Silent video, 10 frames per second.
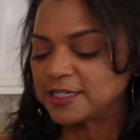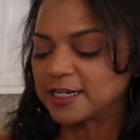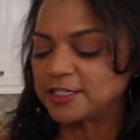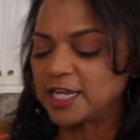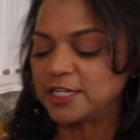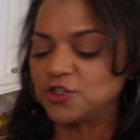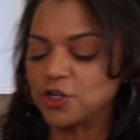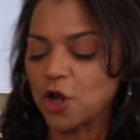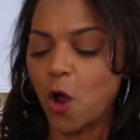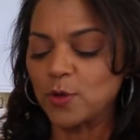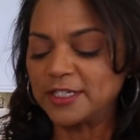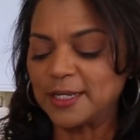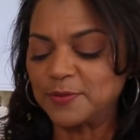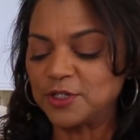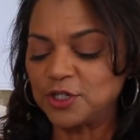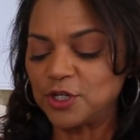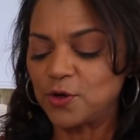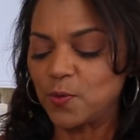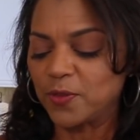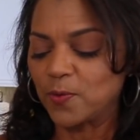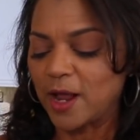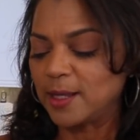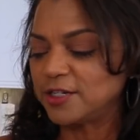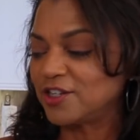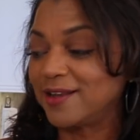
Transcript: Like I said, you can always substitute with relish,